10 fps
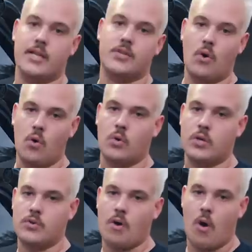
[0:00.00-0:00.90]
It's all
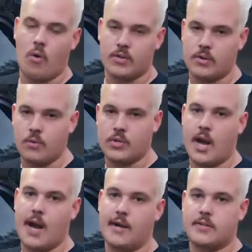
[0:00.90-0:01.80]
controlled, it's all
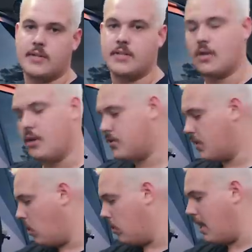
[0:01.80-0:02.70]
charged, it's got
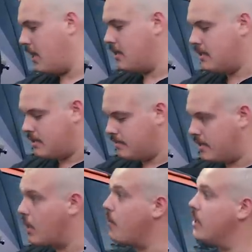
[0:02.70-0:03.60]
solar.
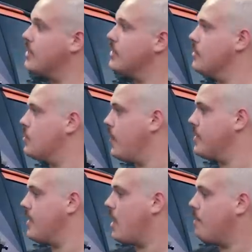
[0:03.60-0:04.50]
It really is a sweet
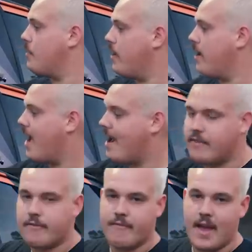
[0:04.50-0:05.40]
setup. I
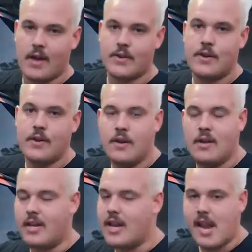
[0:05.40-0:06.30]
haven't found
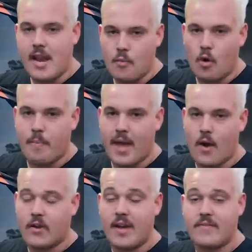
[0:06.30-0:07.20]
I need any more
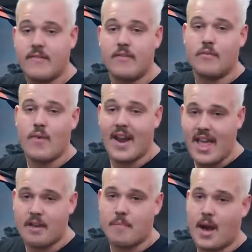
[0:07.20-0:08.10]
power and I've never run
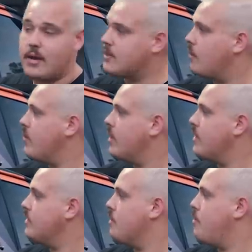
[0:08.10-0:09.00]
out of power. So it really
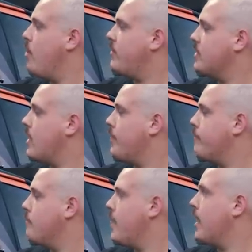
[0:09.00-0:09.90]
is the perfect setup
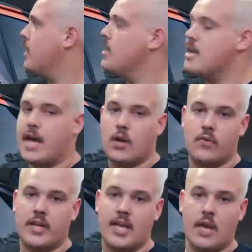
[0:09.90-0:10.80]
for me and all
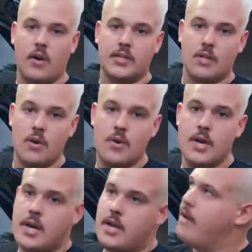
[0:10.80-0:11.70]
the gear I do.
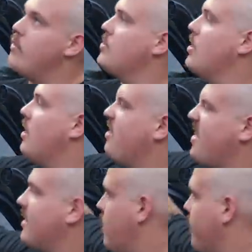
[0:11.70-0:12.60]
I've also got
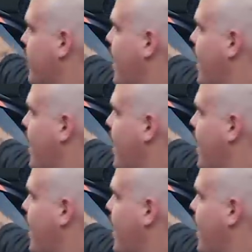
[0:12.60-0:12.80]
things like the